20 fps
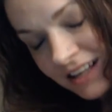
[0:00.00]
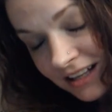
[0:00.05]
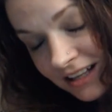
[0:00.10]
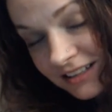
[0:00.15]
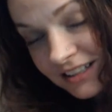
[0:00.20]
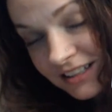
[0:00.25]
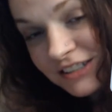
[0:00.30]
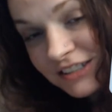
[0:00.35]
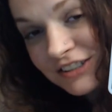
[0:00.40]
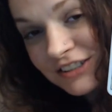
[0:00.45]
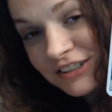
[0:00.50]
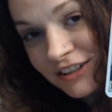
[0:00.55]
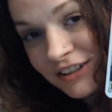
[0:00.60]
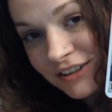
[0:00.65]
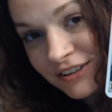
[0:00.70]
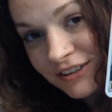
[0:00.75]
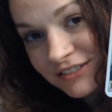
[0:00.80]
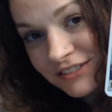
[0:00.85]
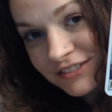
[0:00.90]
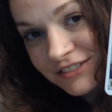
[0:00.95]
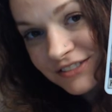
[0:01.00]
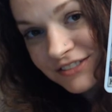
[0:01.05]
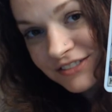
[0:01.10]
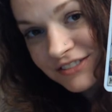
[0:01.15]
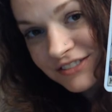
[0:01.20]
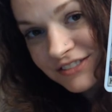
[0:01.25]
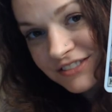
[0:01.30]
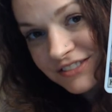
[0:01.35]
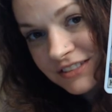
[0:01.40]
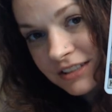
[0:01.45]
I'll let you know.
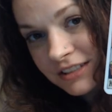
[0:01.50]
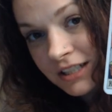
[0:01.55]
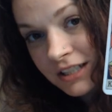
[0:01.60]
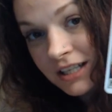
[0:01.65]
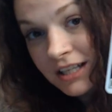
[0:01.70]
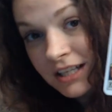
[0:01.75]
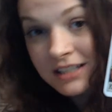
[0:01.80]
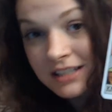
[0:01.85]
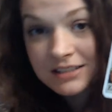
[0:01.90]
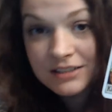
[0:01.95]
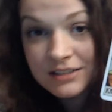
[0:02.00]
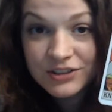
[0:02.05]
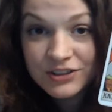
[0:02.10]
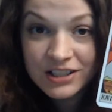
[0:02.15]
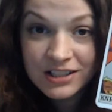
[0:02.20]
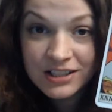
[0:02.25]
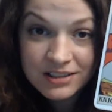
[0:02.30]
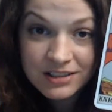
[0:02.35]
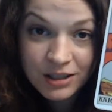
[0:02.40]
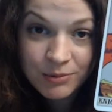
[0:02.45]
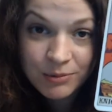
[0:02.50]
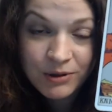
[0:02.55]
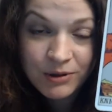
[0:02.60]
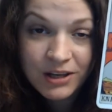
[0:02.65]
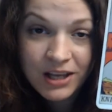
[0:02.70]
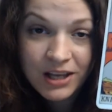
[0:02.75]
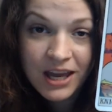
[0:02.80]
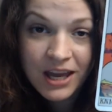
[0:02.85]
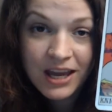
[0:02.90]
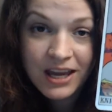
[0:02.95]
Because if she doesn't
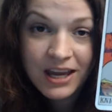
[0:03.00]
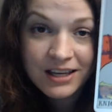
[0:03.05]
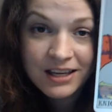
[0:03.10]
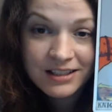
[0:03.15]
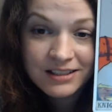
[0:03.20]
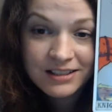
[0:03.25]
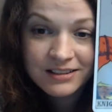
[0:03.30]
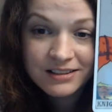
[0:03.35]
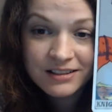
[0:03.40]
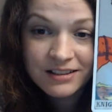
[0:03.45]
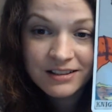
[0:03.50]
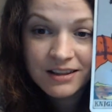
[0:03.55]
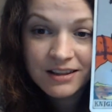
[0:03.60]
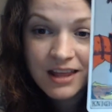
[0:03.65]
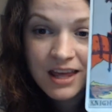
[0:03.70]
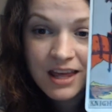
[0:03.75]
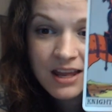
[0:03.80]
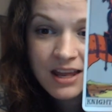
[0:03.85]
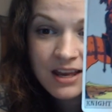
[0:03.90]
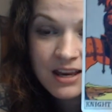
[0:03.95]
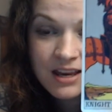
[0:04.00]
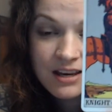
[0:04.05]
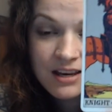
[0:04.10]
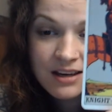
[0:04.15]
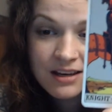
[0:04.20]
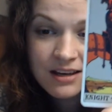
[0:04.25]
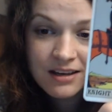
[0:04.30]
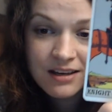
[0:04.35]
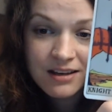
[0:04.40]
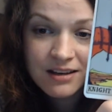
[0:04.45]
communicate,
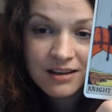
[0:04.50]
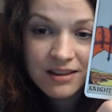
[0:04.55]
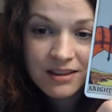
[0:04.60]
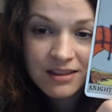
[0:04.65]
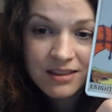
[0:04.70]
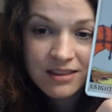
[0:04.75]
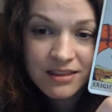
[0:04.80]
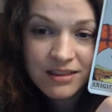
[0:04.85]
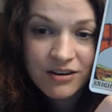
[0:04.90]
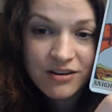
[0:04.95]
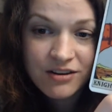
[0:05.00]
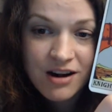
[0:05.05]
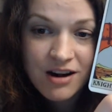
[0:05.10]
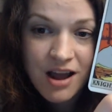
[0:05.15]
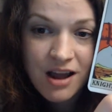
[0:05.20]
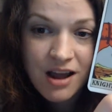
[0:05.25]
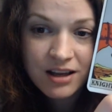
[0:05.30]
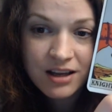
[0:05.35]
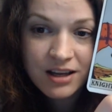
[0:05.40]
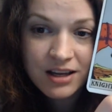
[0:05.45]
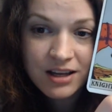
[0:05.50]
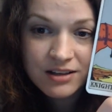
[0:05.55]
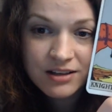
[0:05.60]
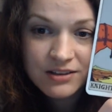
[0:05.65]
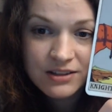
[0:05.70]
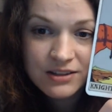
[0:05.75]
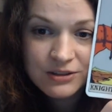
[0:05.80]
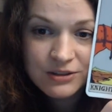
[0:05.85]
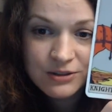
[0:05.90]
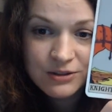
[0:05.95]
then they're not
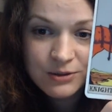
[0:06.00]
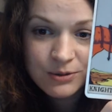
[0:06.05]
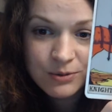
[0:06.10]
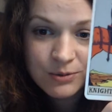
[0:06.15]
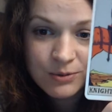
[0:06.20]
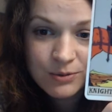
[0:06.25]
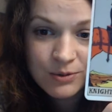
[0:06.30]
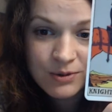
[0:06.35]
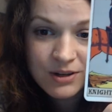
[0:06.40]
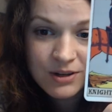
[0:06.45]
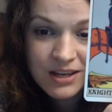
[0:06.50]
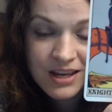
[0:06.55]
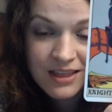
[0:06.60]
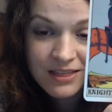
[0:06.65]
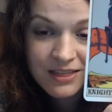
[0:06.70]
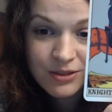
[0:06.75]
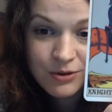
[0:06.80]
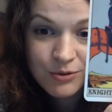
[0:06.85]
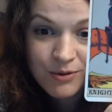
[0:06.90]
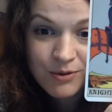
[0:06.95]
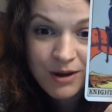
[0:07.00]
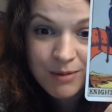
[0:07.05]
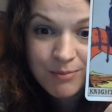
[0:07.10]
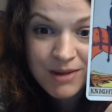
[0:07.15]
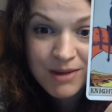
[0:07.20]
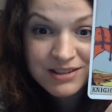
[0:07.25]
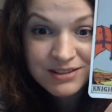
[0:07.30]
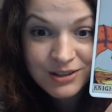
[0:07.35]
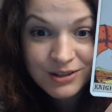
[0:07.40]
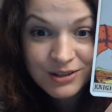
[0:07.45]
going to get the right
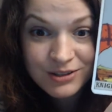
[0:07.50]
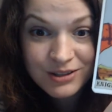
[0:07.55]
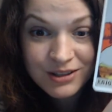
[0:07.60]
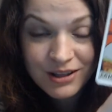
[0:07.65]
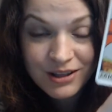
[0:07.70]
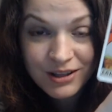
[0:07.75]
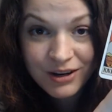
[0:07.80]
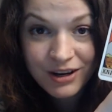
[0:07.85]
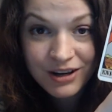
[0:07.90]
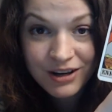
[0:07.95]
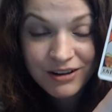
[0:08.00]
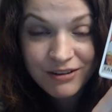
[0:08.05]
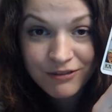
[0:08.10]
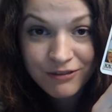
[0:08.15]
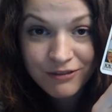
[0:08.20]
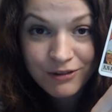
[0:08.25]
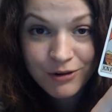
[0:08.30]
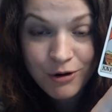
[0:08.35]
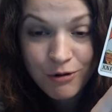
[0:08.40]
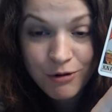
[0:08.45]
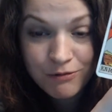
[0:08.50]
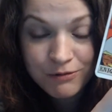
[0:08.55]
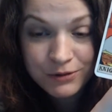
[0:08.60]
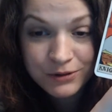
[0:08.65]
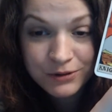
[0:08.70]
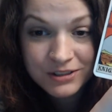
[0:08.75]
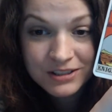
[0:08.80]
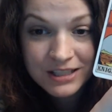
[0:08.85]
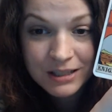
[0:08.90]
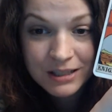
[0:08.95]
message, and they're going to go
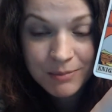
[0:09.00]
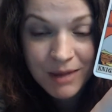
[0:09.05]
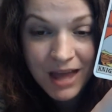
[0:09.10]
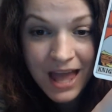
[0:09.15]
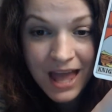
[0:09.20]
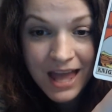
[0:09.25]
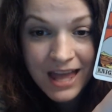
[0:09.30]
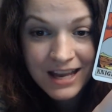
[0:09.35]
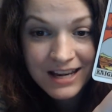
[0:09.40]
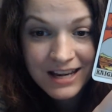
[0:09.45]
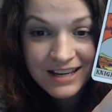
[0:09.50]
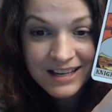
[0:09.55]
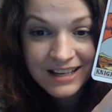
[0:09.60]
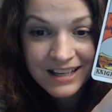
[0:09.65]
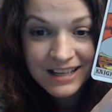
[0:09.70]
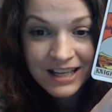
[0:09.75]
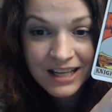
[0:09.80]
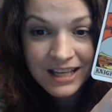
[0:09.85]
full steam ahead.